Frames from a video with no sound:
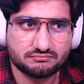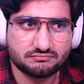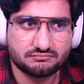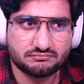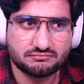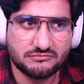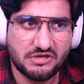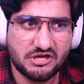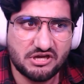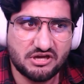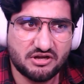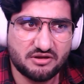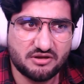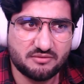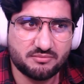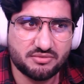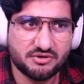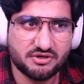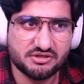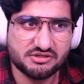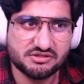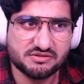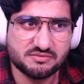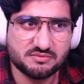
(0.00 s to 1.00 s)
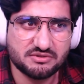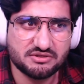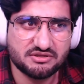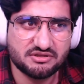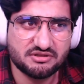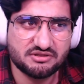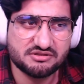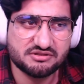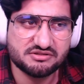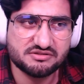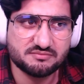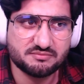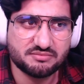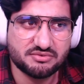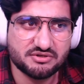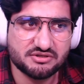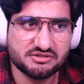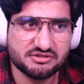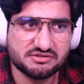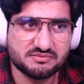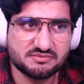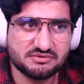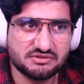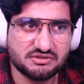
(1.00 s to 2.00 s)
Not impossible, nothing's
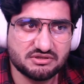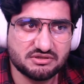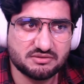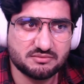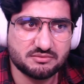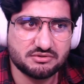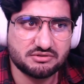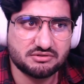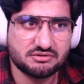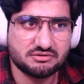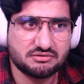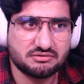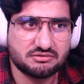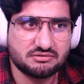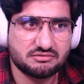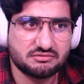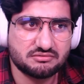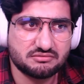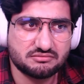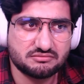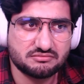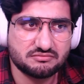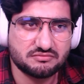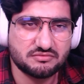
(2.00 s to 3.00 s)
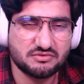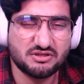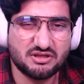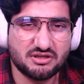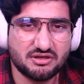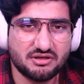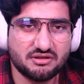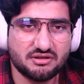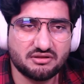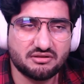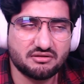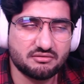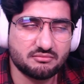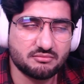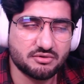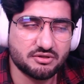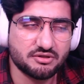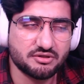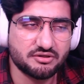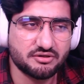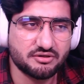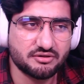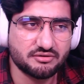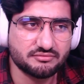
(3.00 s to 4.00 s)
impossible, come on. Well, not nothing, but
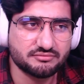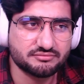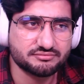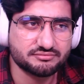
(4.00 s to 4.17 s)
you know.